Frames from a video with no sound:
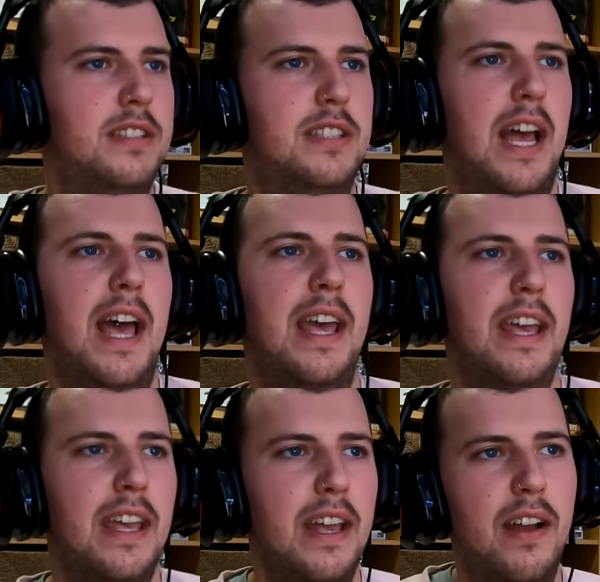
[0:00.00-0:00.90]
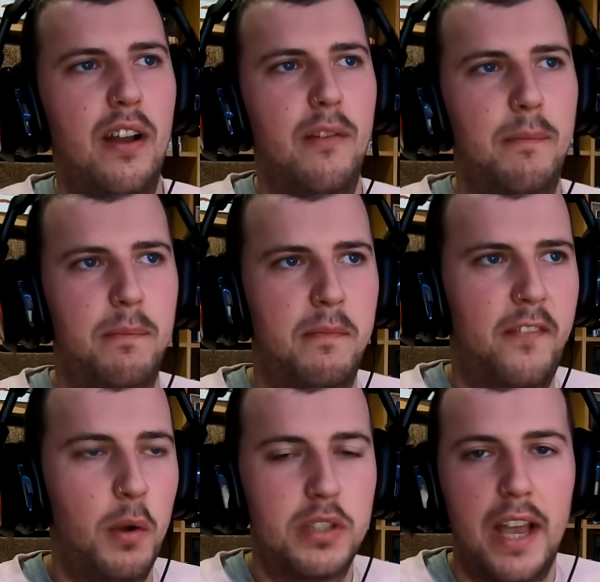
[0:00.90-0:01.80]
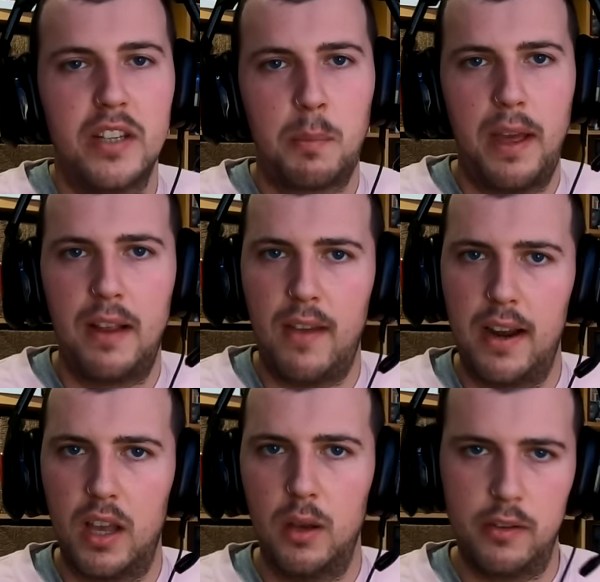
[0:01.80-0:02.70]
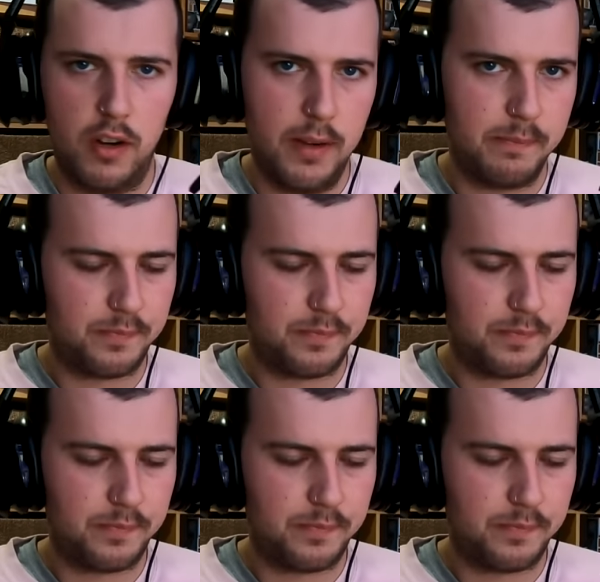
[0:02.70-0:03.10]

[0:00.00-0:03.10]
say uh, Phil Taylor's playing Van Gogh, right?